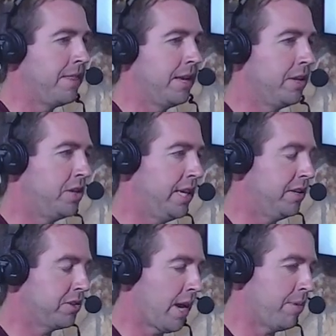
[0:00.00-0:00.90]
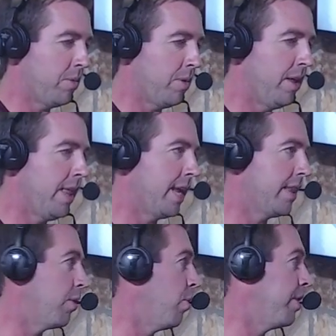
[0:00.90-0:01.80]
And I think G described it well. Like,
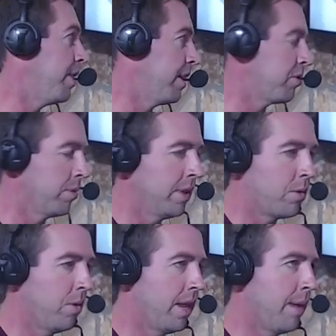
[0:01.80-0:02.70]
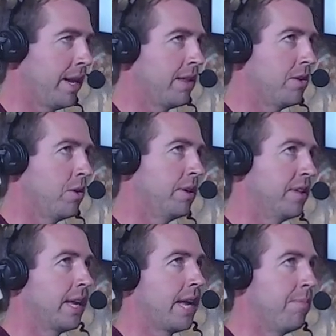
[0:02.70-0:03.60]
the one thing that's really cool that I'm getting to do is,
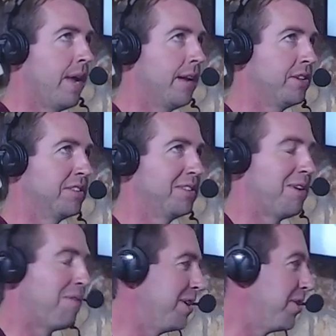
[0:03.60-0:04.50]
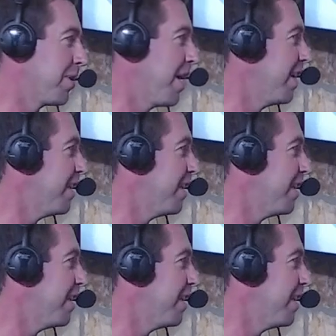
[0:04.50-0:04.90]
like, I'm not just a video guy.